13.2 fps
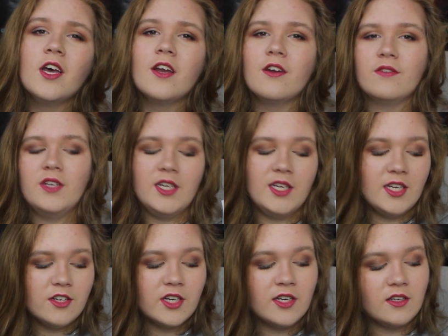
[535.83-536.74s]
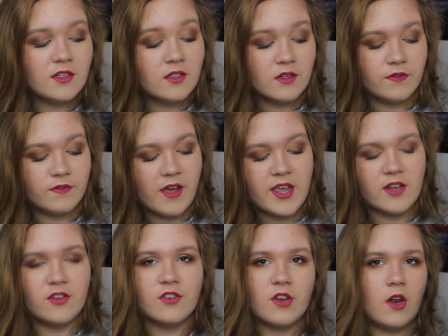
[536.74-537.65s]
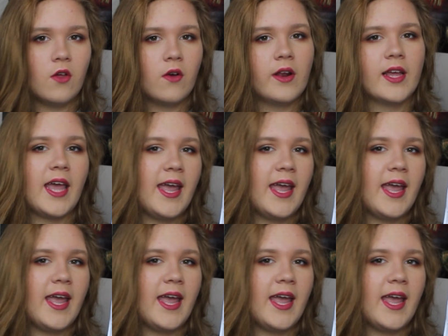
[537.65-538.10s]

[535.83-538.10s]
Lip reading: and obviously he changes the face to look like